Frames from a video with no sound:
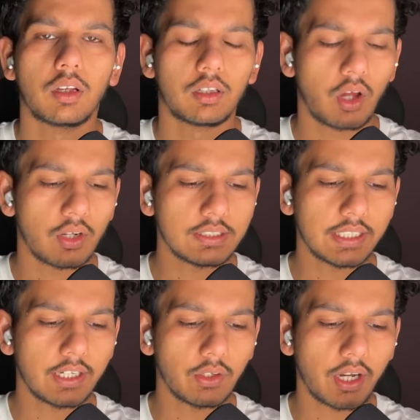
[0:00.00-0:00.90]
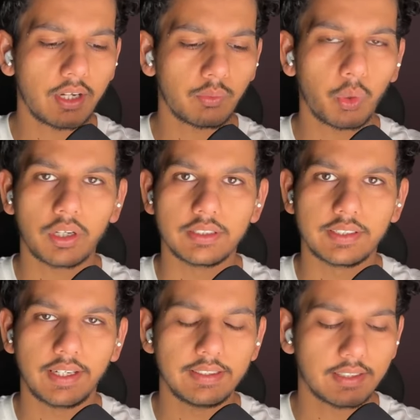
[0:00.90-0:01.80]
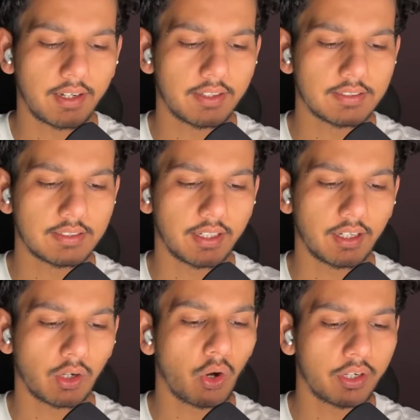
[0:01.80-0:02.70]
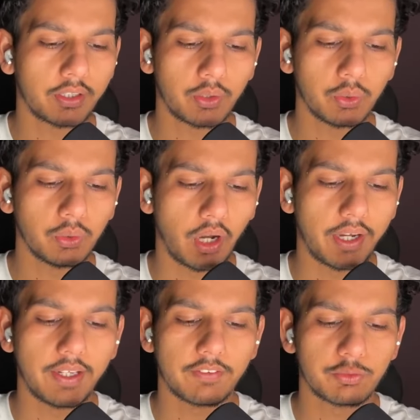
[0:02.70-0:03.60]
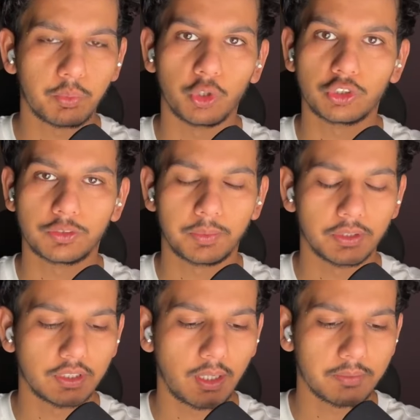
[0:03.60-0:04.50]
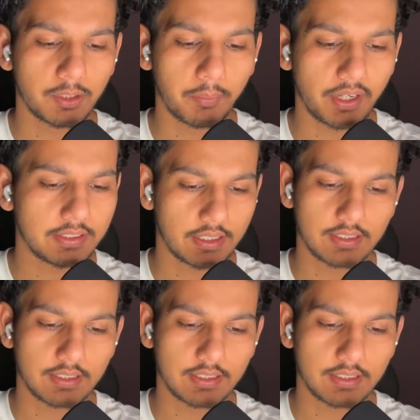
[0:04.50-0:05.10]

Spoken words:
Now let's take a look at what Israeli side is saying. According to IDF spokesperson, I'm summarizing his